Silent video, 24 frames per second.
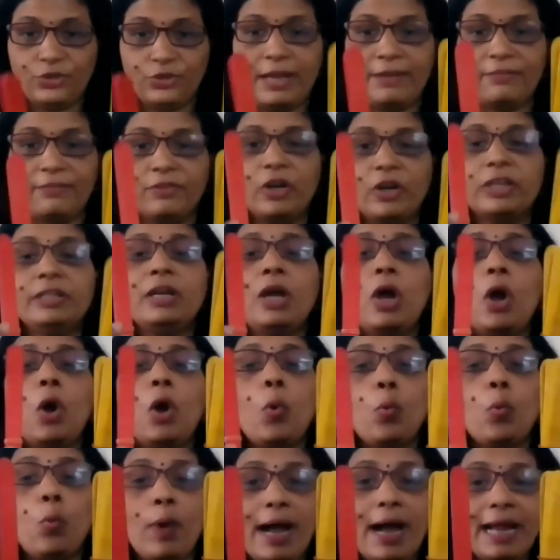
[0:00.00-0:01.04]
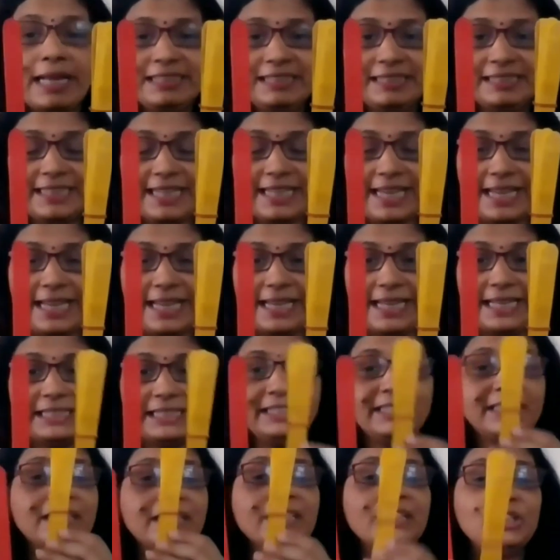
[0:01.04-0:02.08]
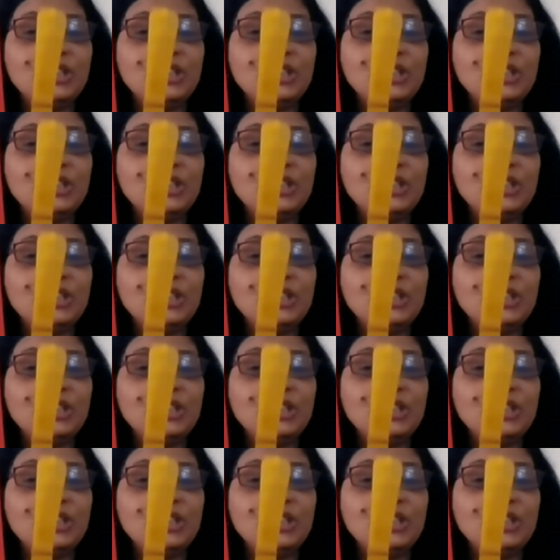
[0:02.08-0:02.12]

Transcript: So I've got one tens,